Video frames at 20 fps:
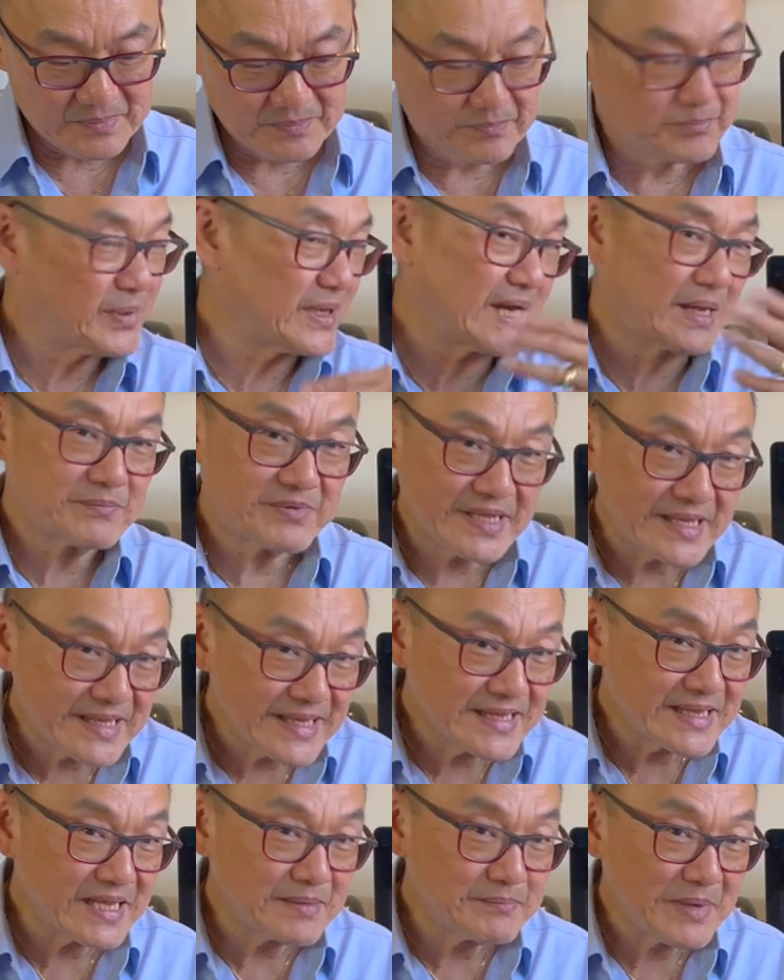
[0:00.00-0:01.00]
But I'm
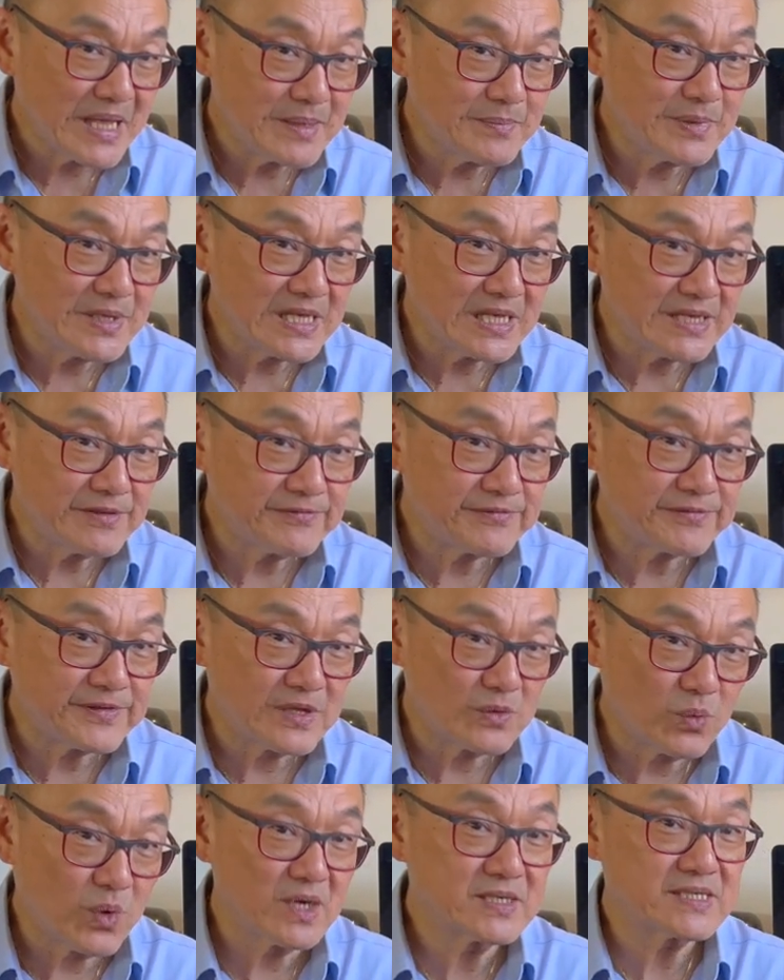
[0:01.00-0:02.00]
thinking that maybe if
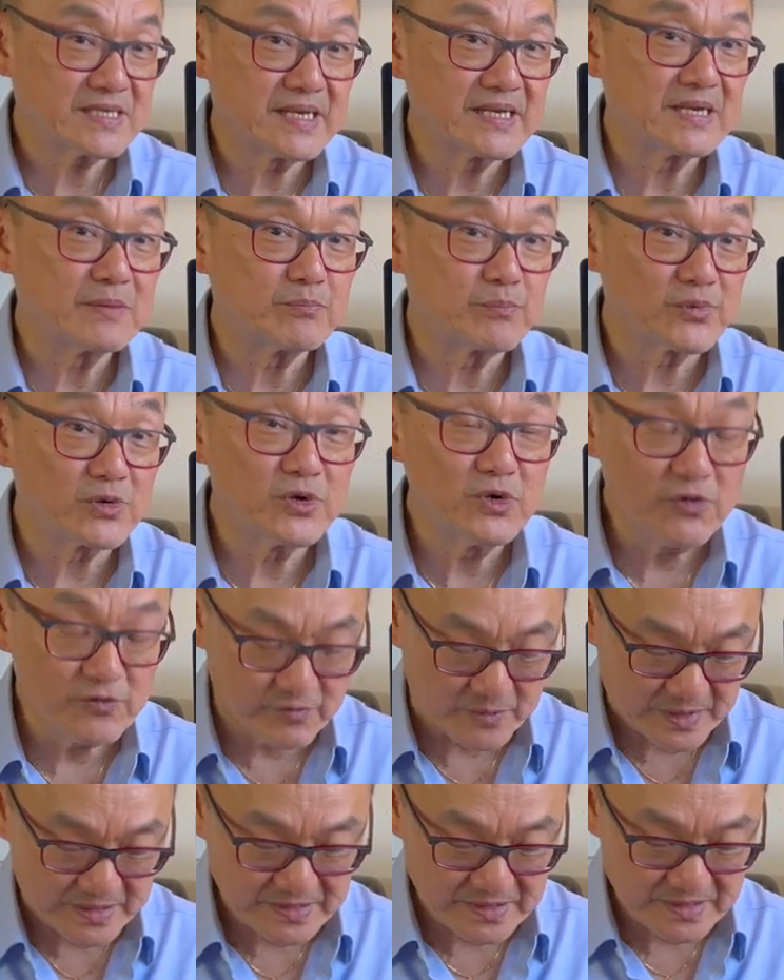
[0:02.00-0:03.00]
he wanted an
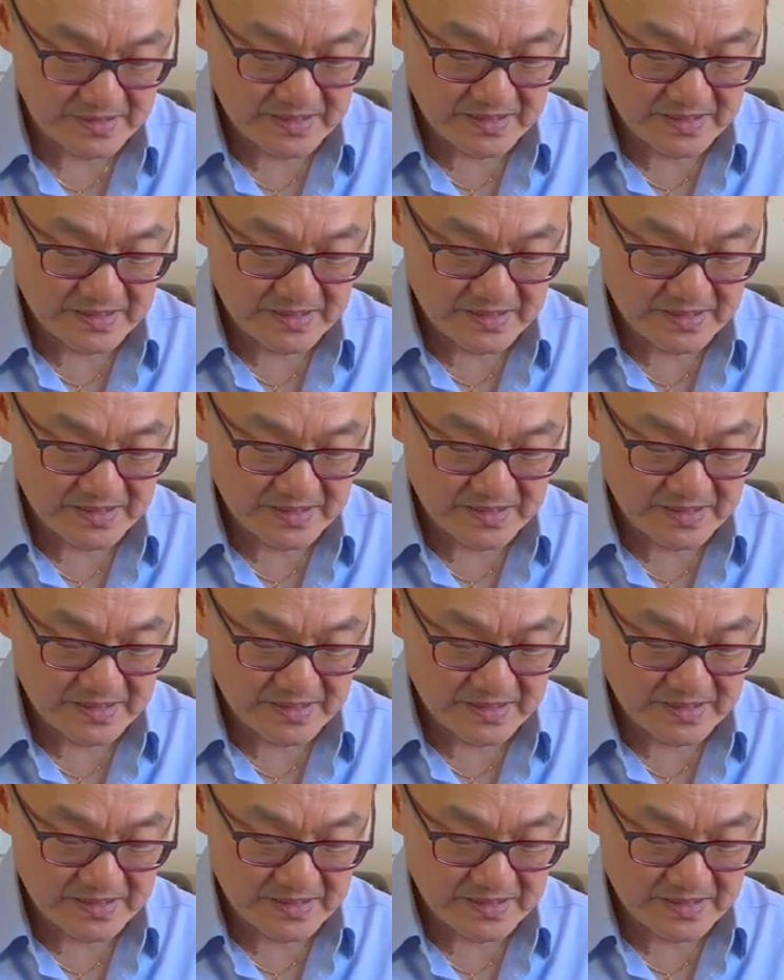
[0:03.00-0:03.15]
improvement,